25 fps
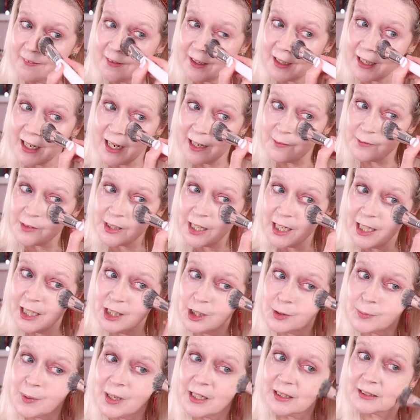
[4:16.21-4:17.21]
they gave to
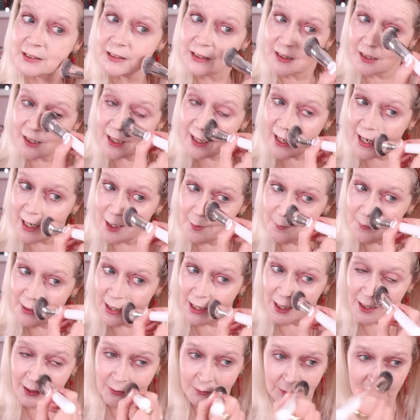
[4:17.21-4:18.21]
each person that came
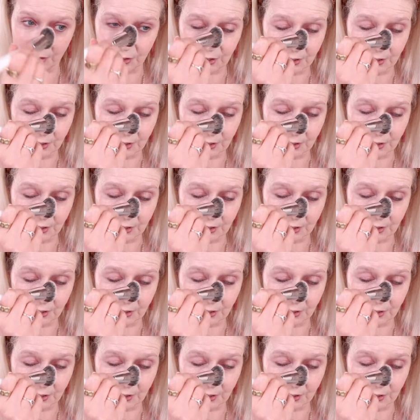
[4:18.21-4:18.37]
in was